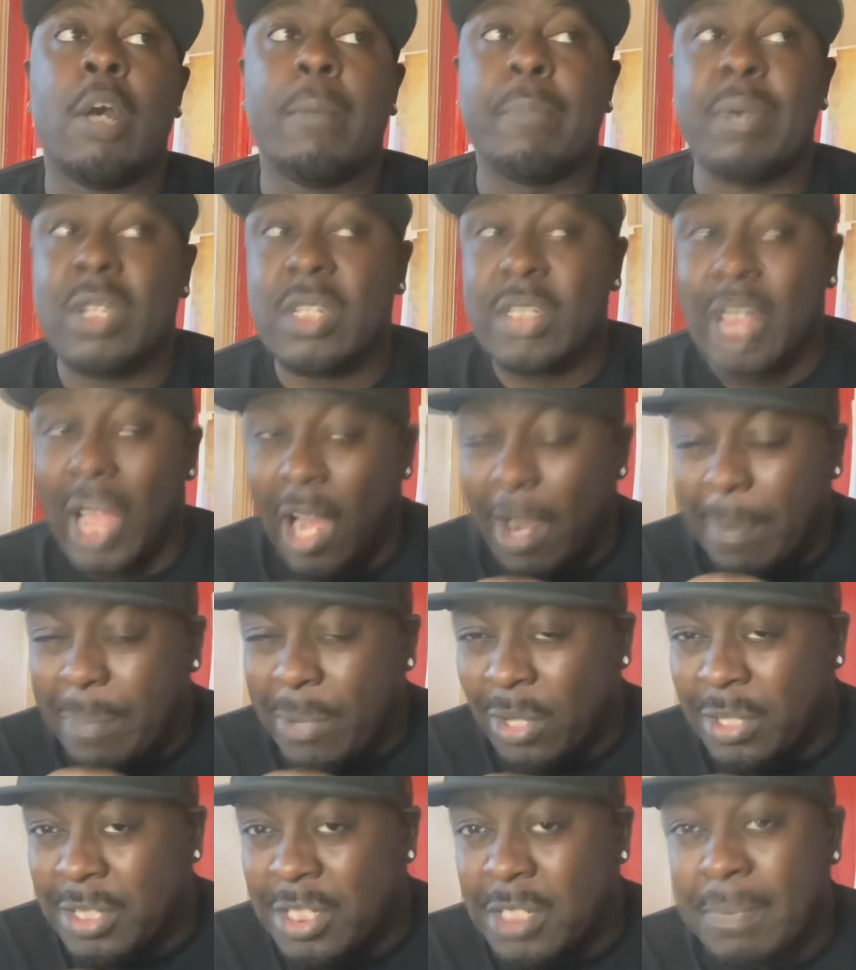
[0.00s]
Because I'll be
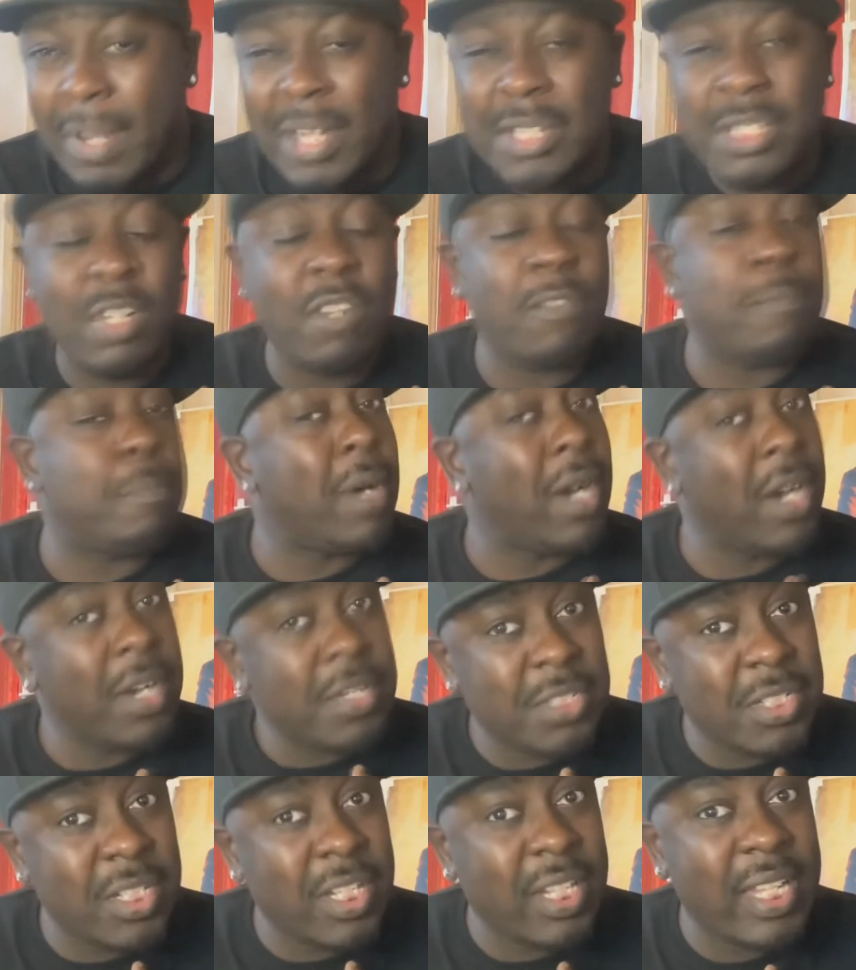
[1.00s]
honest, myself
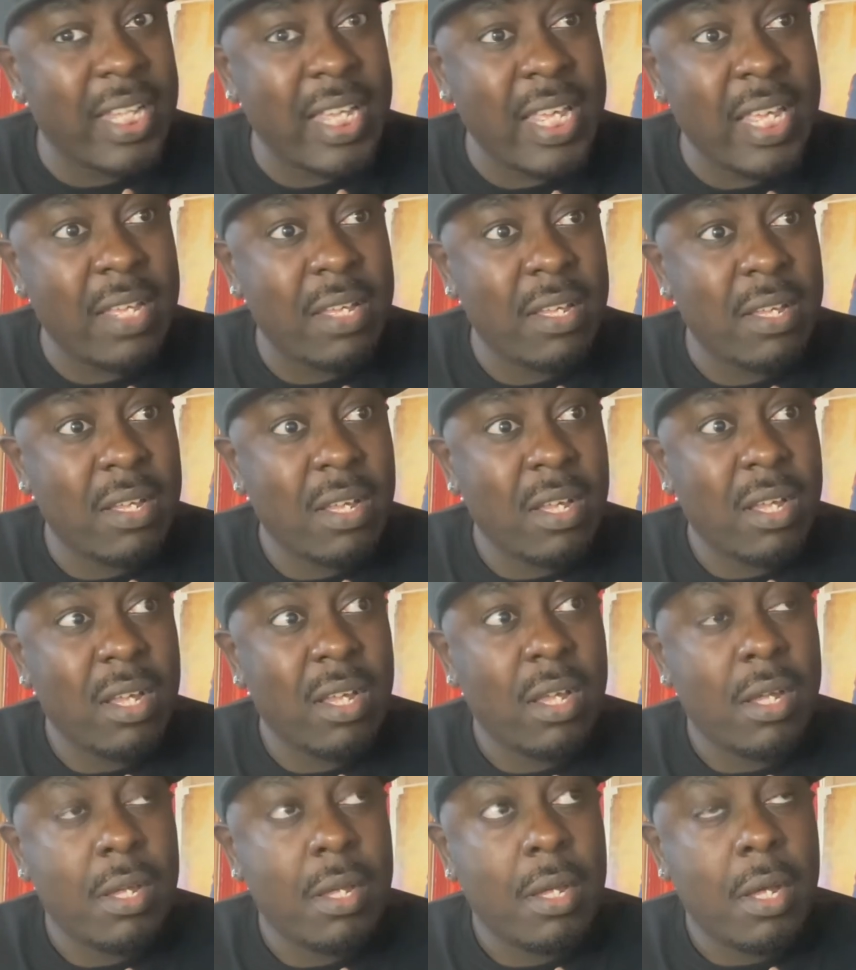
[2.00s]
personally,
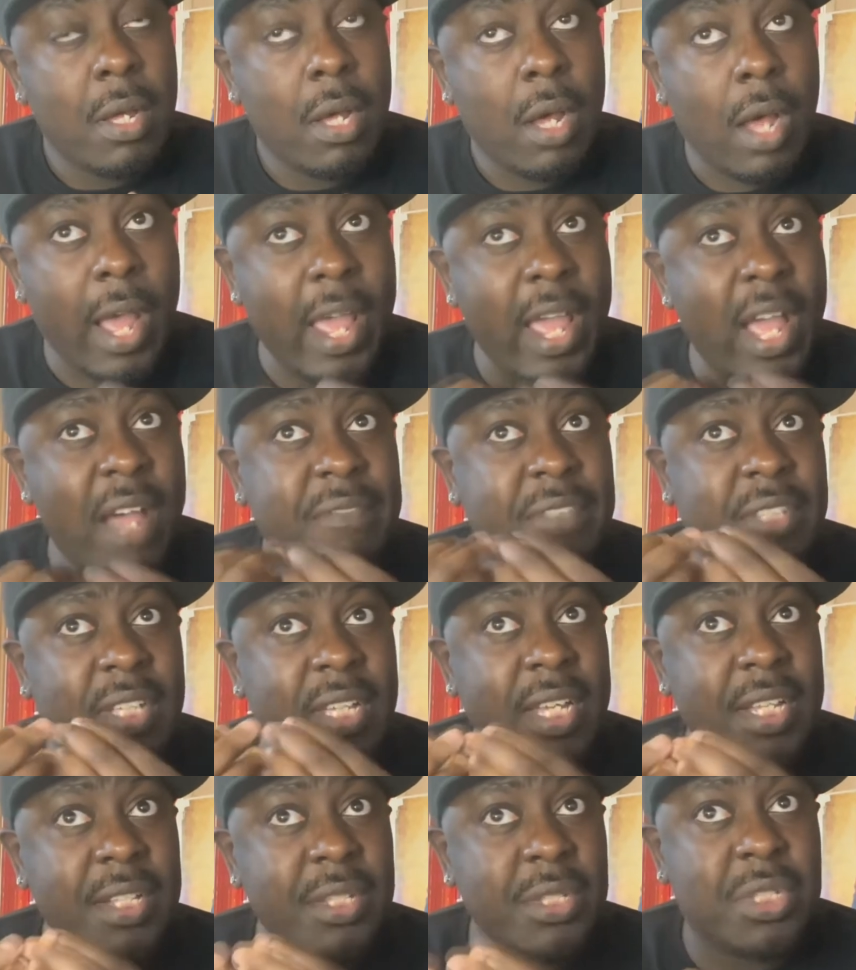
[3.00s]
I have the
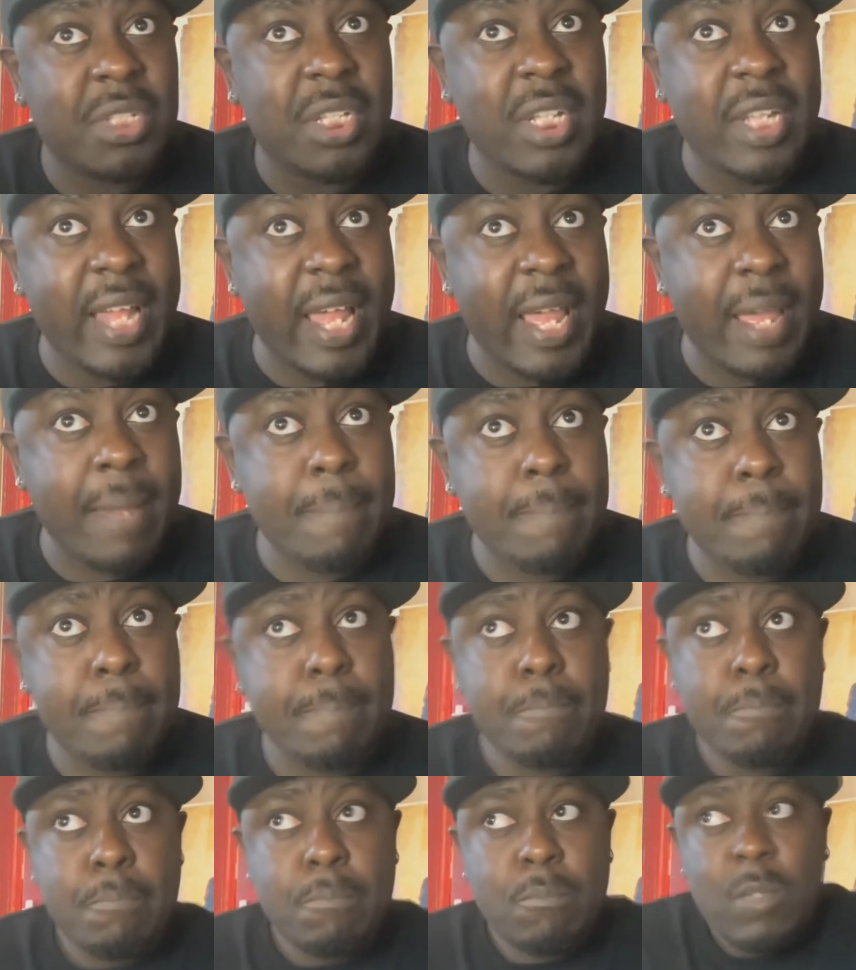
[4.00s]
internet,
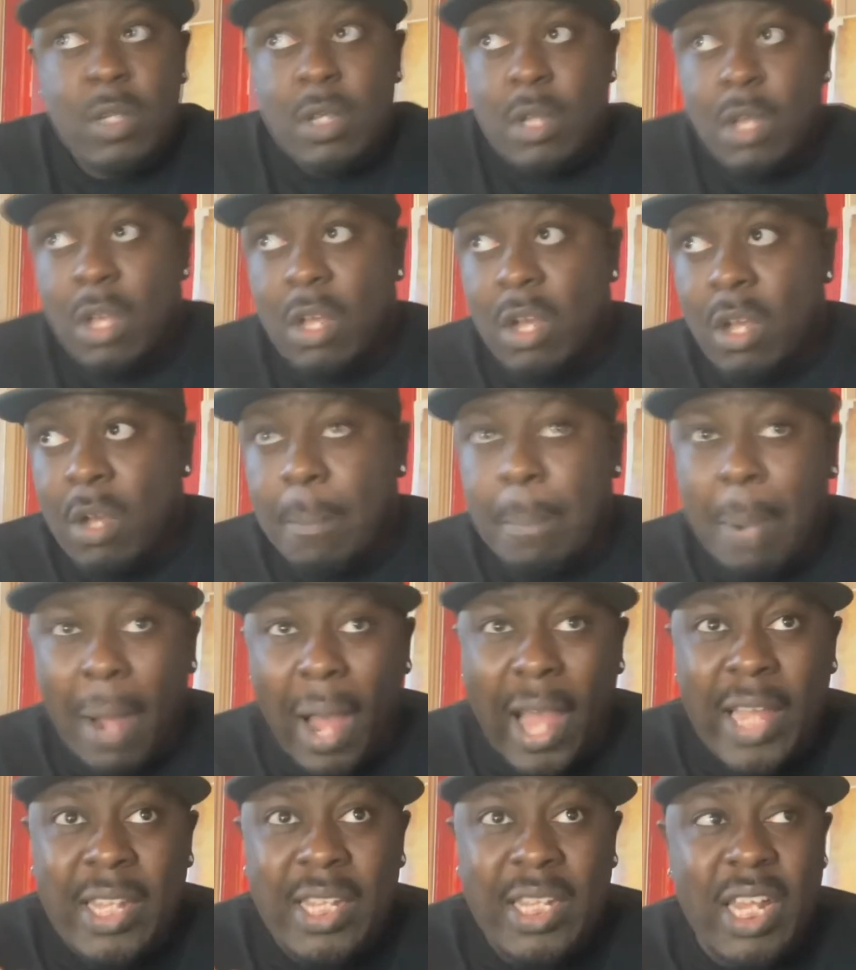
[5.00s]
but
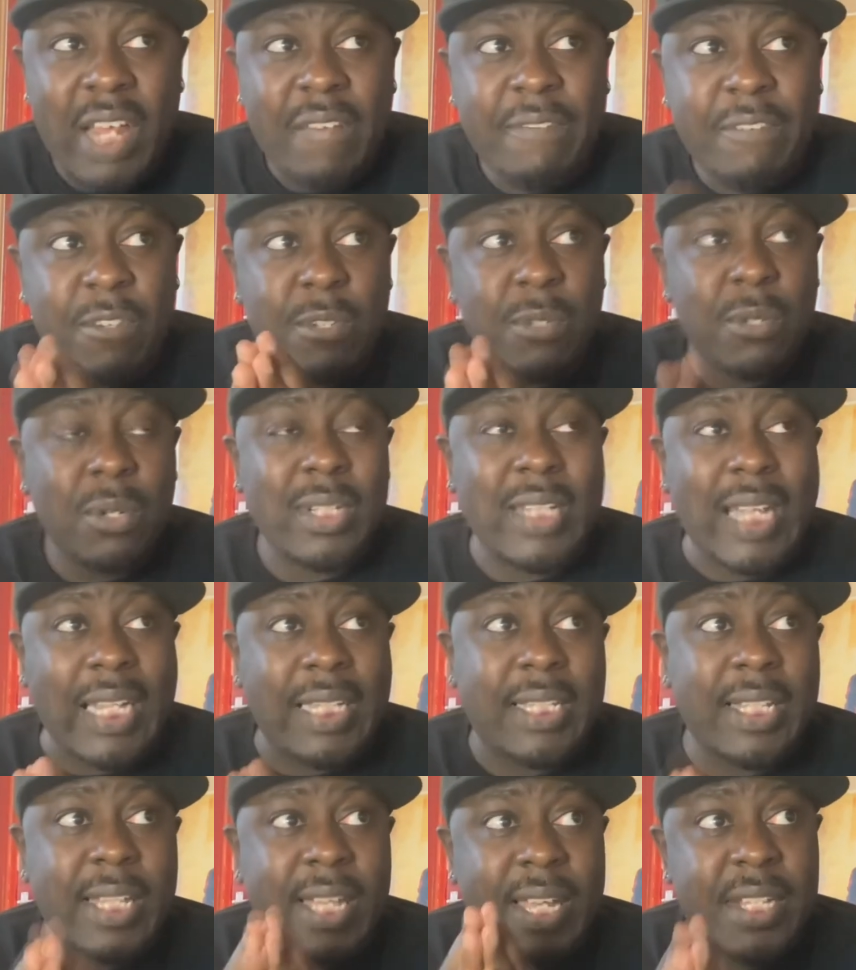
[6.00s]
I never looked
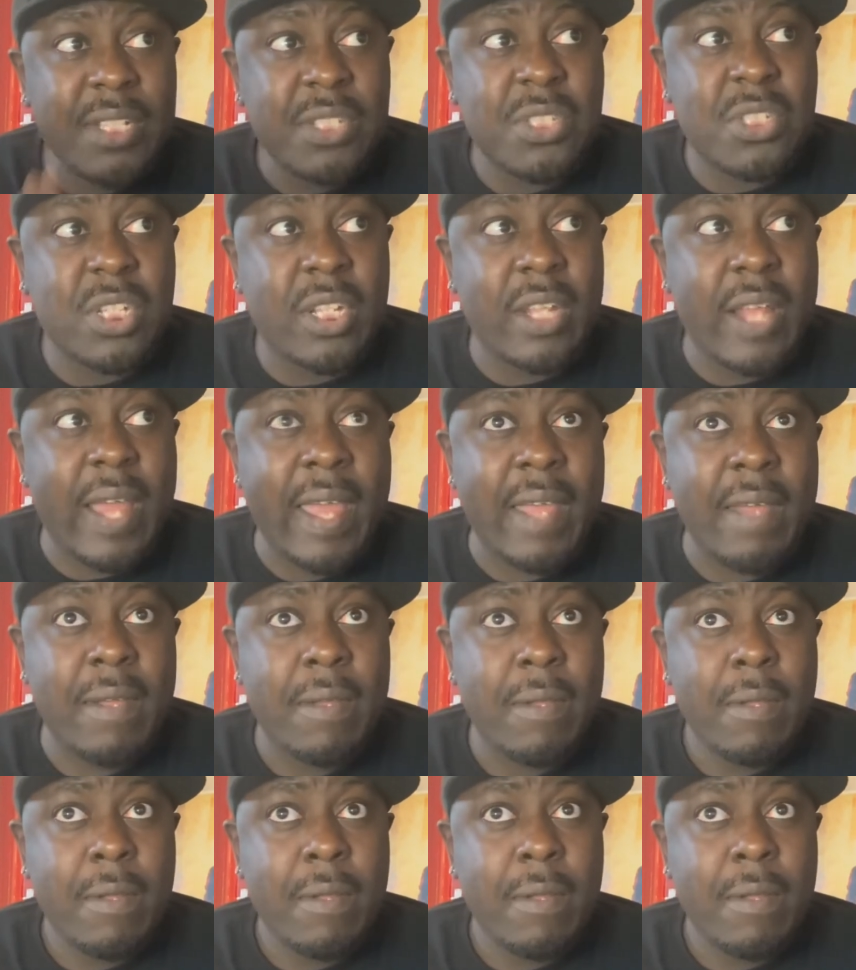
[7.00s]
at the internet